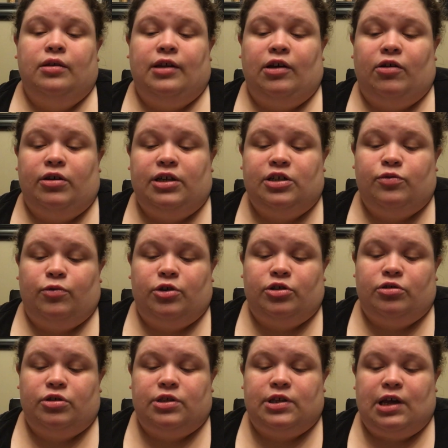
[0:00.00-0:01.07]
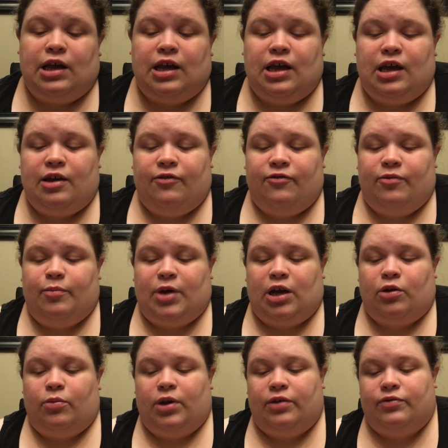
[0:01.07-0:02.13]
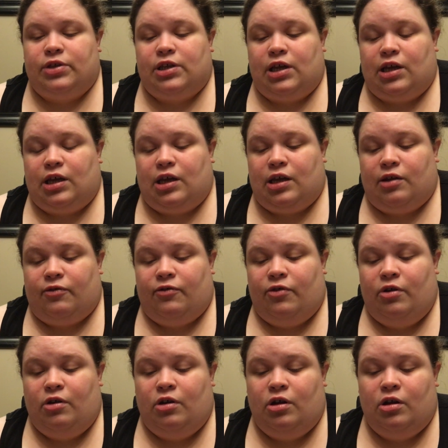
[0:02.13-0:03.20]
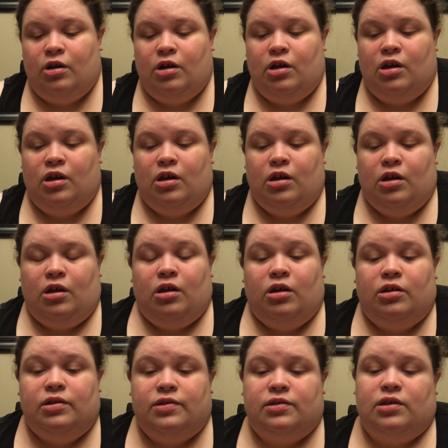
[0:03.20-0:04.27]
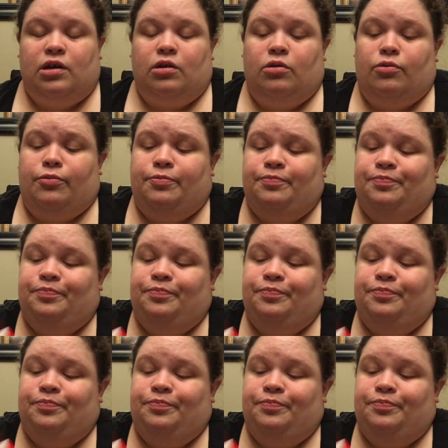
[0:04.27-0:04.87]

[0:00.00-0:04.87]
They are dishwasher safe and microwave safe. So